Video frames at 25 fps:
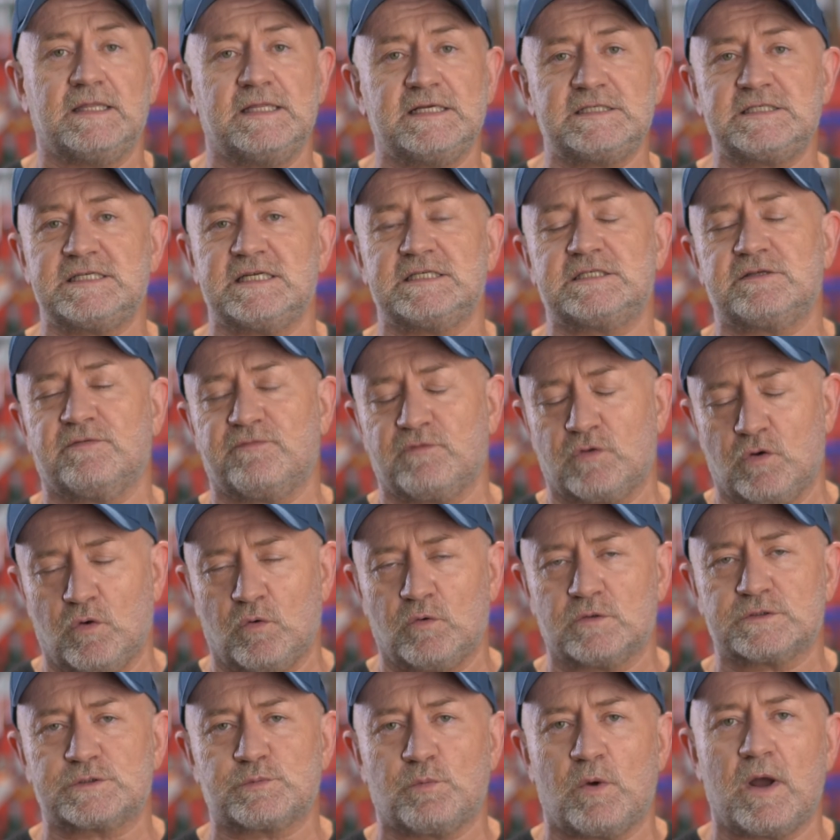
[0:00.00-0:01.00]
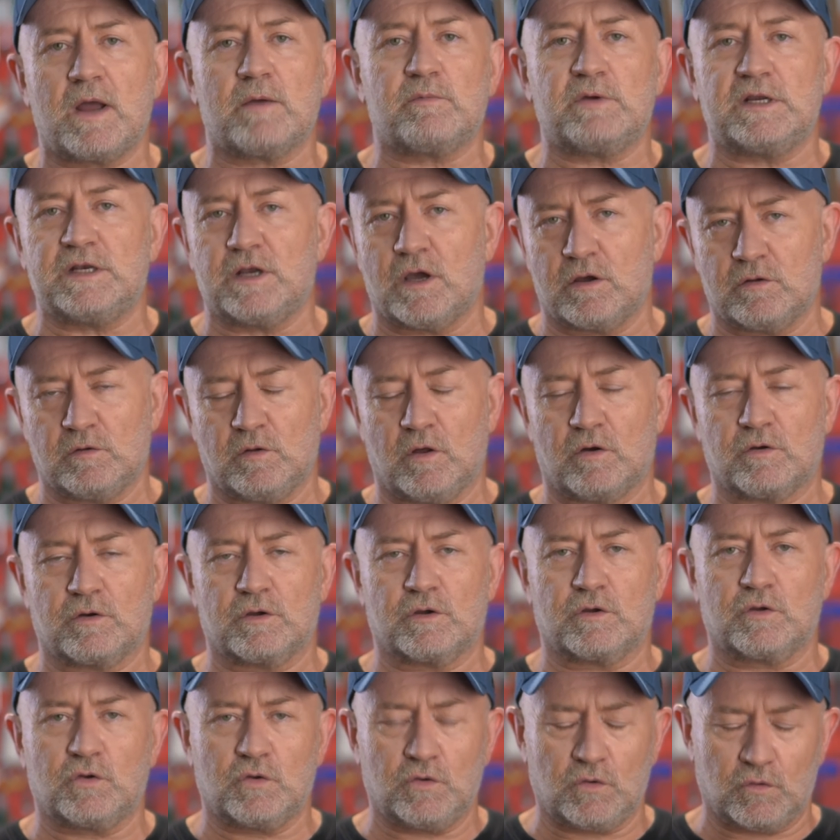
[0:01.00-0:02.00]
And this is of course why we no
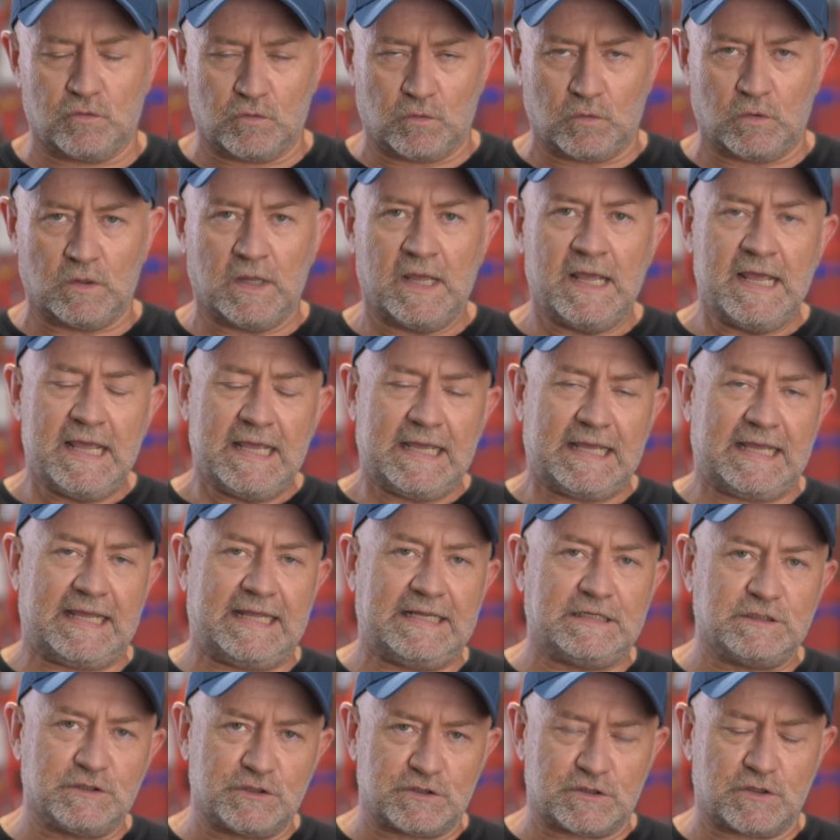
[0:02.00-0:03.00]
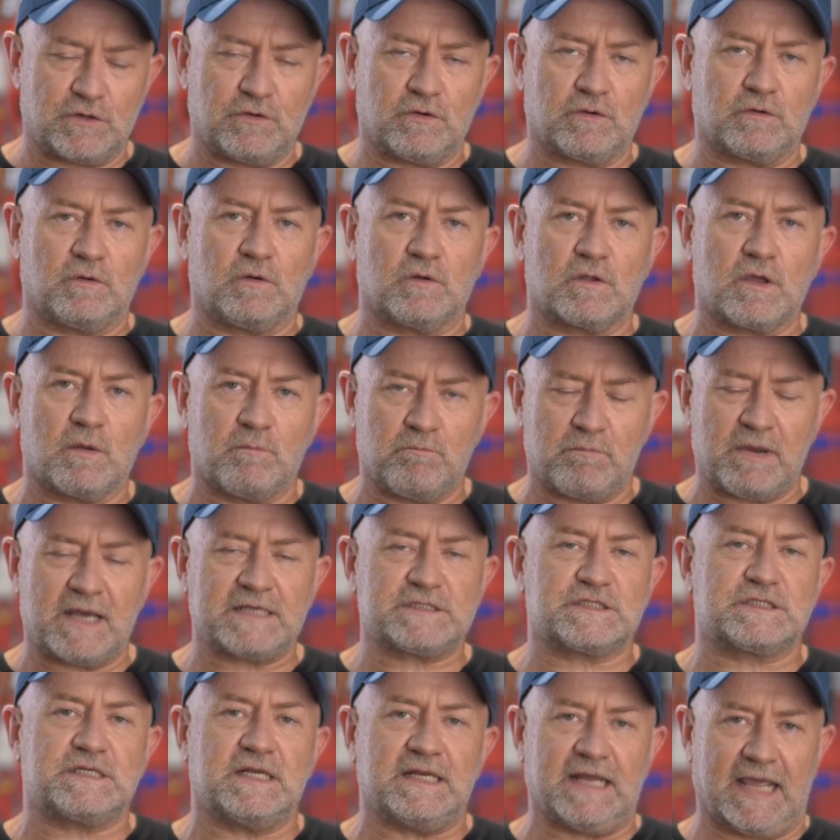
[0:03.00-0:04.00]
longer cool internal
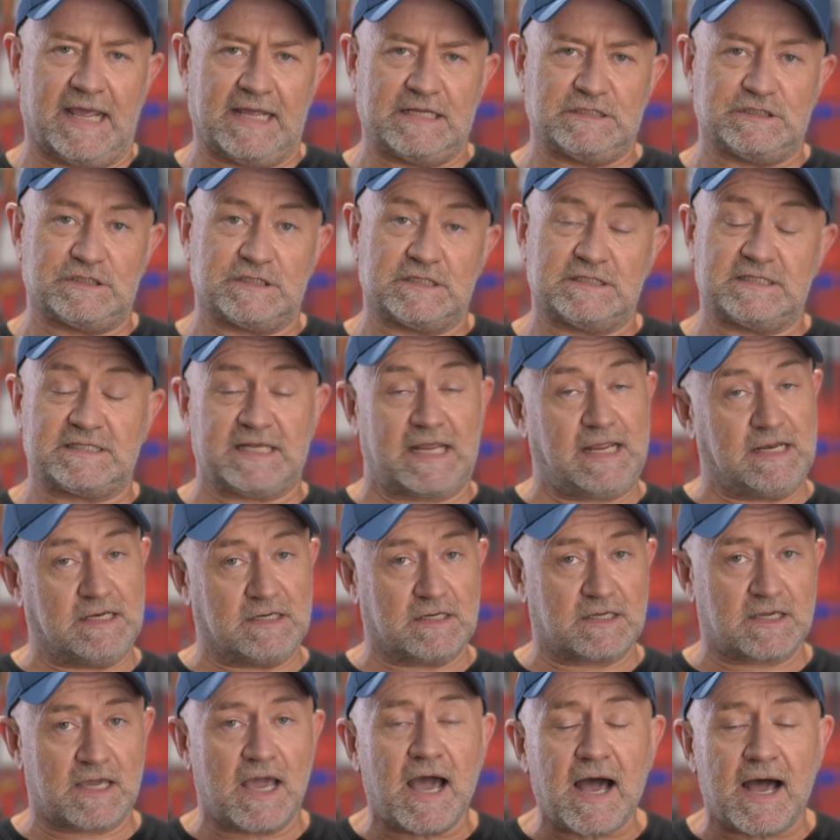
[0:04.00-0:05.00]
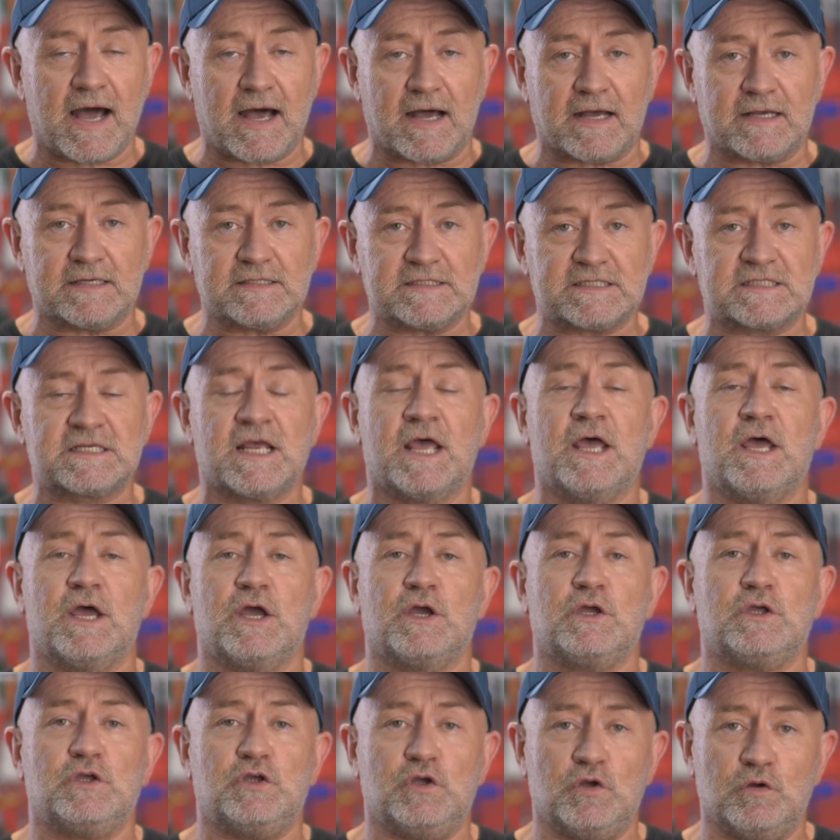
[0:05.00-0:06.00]
combustion engines in cars
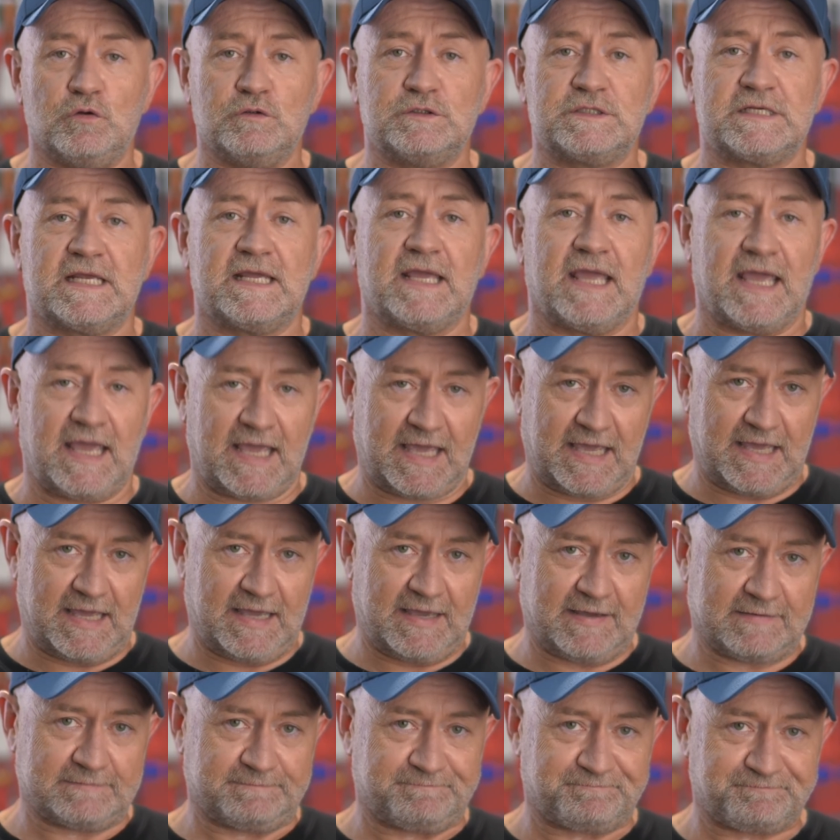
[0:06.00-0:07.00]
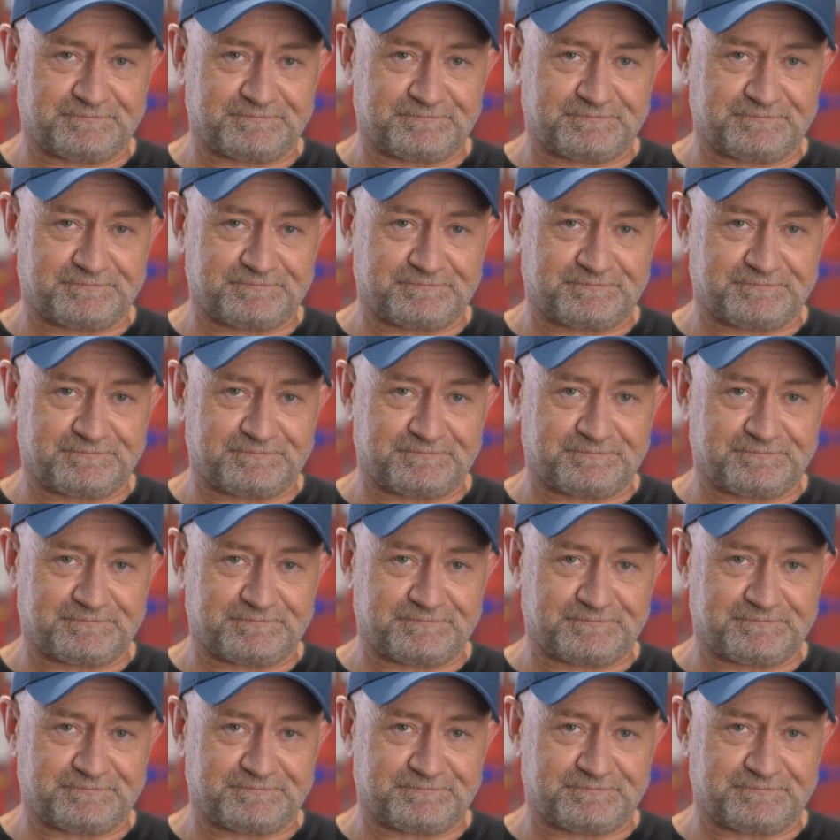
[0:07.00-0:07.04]
using air.